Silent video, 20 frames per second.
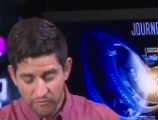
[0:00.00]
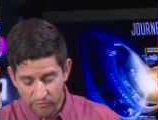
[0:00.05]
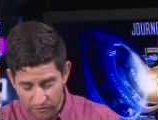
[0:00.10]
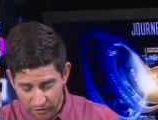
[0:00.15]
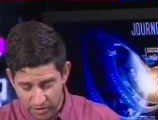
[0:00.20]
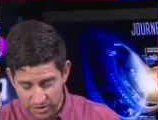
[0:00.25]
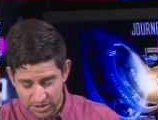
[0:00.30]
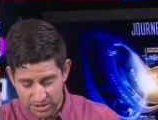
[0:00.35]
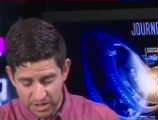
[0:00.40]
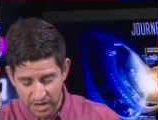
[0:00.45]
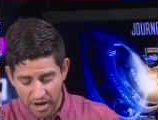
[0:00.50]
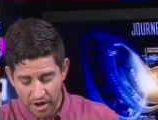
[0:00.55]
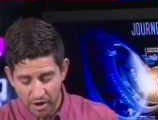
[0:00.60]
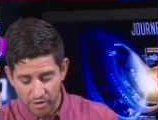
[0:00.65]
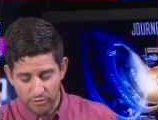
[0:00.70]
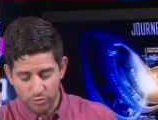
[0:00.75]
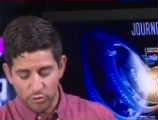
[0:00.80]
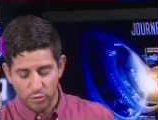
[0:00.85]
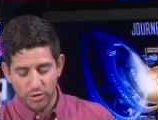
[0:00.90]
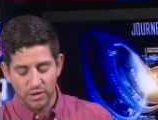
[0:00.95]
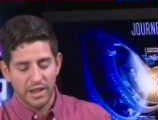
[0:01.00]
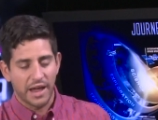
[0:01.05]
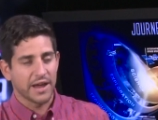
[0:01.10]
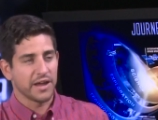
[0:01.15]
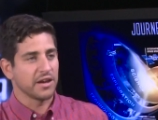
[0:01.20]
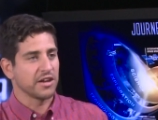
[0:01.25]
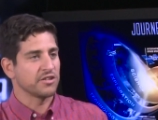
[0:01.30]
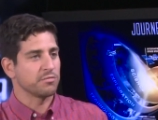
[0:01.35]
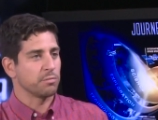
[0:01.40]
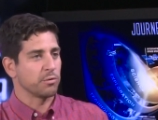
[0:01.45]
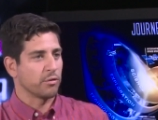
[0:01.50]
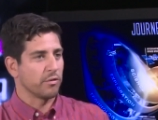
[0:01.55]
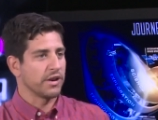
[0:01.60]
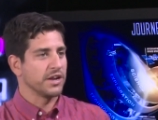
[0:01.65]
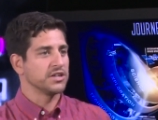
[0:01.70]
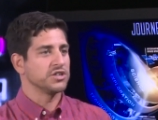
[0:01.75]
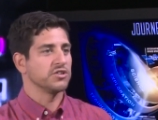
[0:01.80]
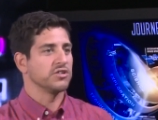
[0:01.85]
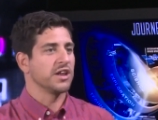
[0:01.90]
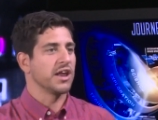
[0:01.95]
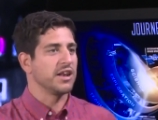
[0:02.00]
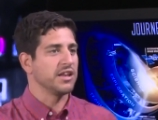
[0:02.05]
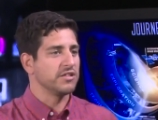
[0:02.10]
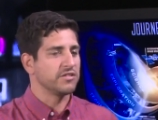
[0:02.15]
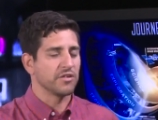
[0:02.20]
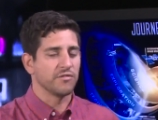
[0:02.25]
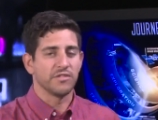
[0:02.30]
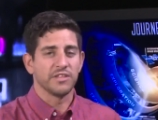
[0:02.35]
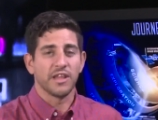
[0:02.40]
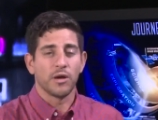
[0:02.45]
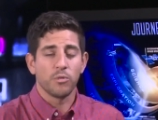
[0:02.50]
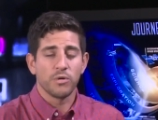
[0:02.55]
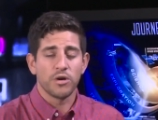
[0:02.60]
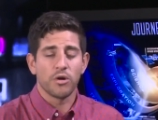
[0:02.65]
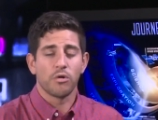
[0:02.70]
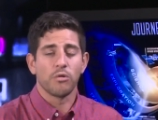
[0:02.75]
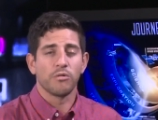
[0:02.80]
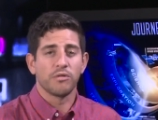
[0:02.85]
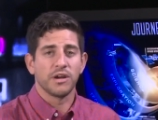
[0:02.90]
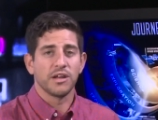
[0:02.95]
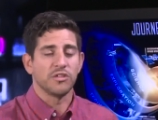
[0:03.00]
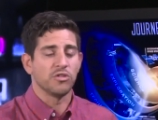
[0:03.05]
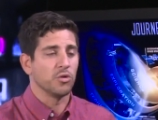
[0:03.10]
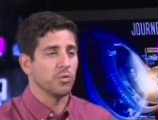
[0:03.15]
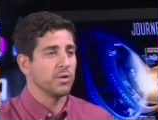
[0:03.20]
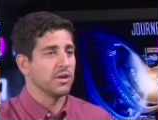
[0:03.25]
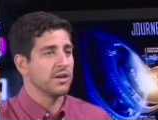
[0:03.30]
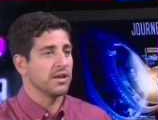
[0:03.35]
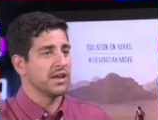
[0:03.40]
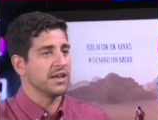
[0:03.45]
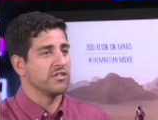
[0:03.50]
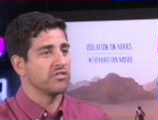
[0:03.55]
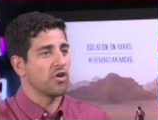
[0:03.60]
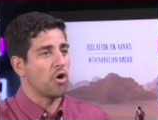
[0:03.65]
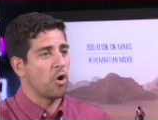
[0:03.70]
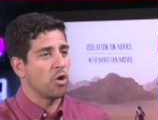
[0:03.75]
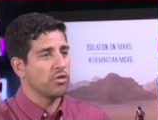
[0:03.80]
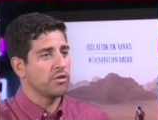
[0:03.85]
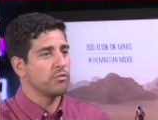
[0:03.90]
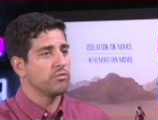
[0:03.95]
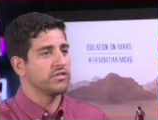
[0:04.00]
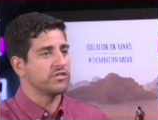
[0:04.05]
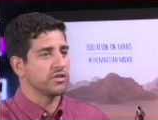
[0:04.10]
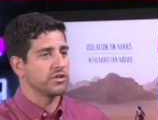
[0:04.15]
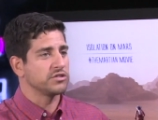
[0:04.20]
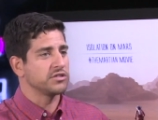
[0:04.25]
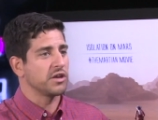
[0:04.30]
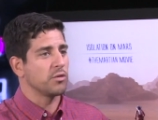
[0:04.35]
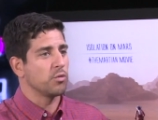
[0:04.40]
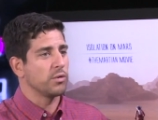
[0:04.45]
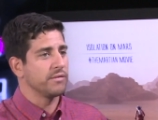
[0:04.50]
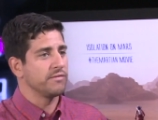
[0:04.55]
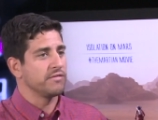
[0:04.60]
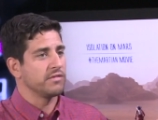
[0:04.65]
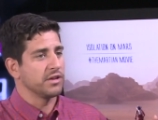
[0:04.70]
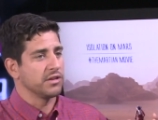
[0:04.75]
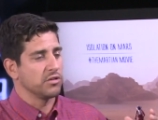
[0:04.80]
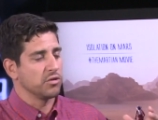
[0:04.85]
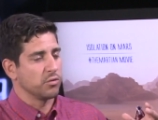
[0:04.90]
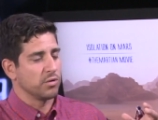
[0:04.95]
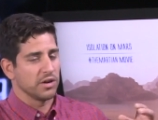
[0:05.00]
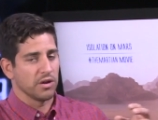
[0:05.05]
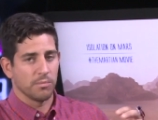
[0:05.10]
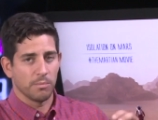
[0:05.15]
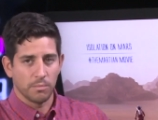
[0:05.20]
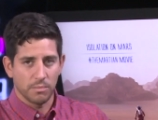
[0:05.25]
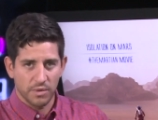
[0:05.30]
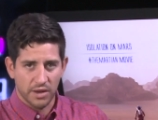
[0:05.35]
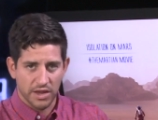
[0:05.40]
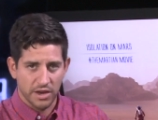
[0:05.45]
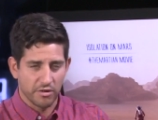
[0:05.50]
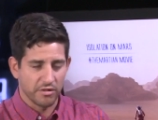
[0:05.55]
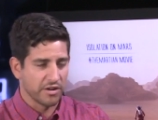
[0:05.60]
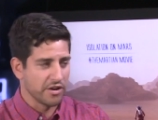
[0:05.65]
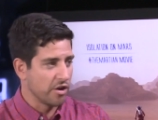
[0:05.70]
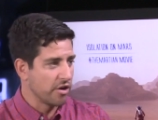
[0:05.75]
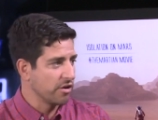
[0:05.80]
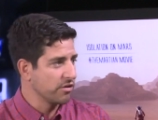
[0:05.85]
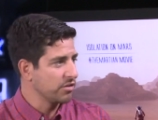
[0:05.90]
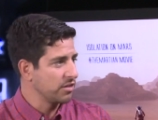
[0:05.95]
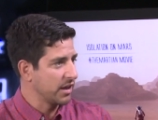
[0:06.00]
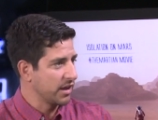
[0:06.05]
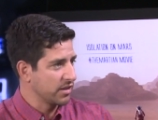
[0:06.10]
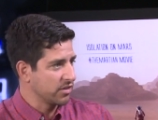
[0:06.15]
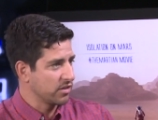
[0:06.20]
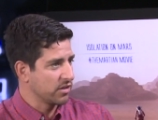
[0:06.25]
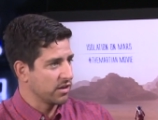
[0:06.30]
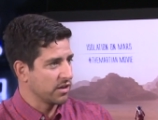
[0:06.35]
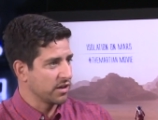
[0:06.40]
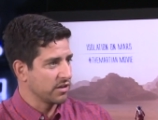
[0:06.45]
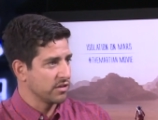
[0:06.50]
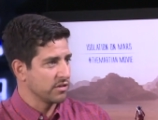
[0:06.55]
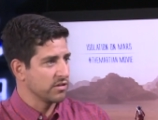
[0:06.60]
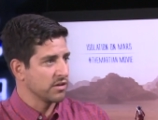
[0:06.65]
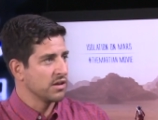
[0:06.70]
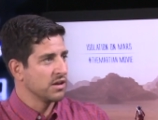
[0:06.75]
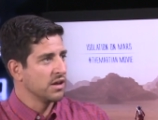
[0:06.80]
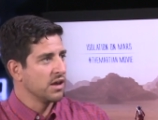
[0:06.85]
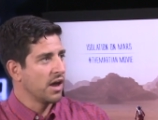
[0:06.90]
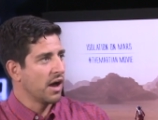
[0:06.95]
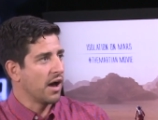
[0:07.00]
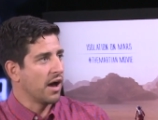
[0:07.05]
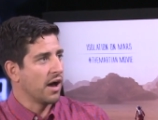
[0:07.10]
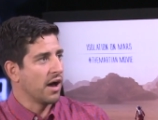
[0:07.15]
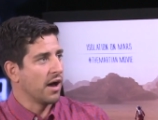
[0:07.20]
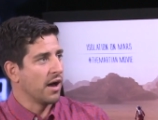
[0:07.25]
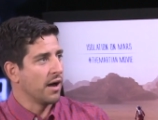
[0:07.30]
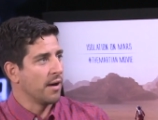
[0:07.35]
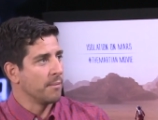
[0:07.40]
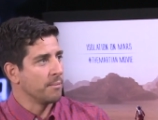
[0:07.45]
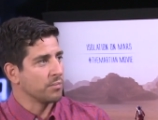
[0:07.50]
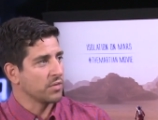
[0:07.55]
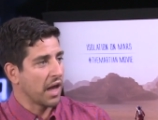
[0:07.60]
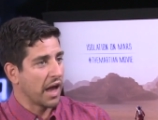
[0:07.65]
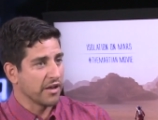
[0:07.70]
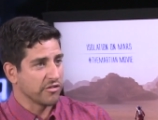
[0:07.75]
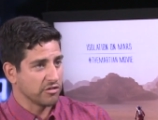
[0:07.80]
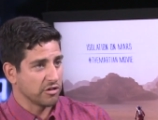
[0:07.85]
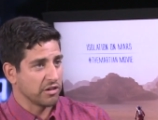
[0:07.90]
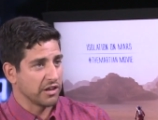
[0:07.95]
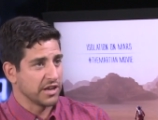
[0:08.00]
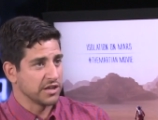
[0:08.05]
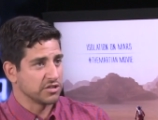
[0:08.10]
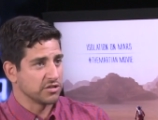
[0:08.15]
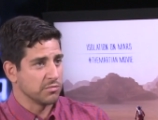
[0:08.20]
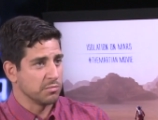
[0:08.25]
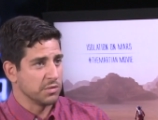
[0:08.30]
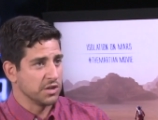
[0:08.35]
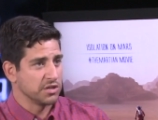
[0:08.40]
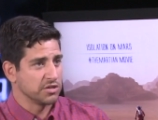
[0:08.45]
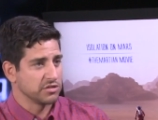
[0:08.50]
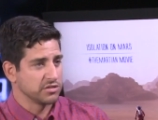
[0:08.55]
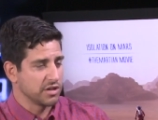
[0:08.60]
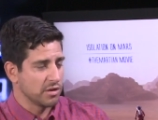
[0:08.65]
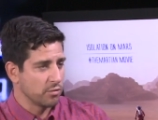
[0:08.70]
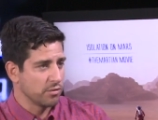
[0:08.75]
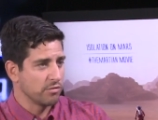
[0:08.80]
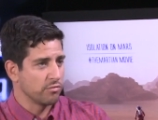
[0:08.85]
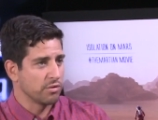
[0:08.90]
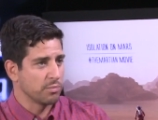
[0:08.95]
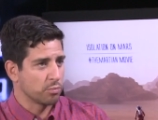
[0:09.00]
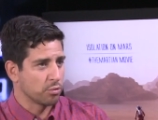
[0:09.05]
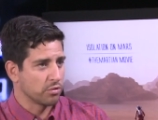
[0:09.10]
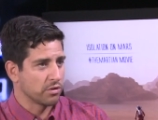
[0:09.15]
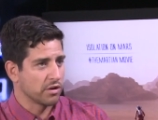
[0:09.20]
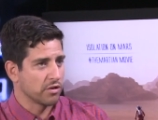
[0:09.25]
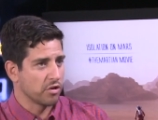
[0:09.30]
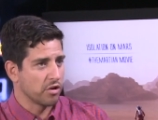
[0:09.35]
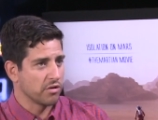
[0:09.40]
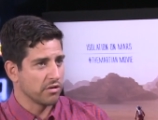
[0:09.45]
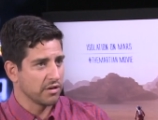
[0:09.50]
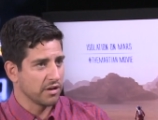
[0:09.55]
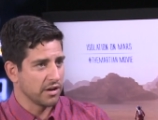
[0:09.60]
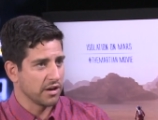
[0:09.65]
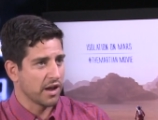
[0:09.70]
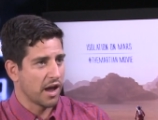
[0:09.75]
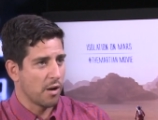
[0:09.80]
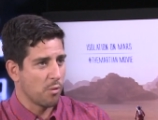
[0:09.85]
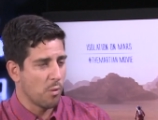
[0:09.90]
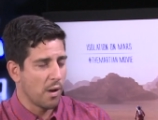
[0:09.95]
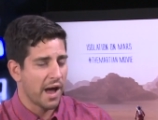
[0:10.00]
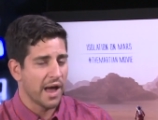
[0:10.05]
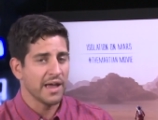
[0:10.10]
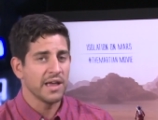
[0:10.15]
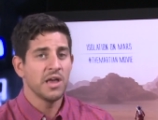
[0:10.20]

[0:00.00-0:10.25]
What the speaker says: First, Earth reliant exploration, and it's something that we are already doing, is all the research that we've been doing here on Earth, like the isolation missions that we reported on in Hawaii,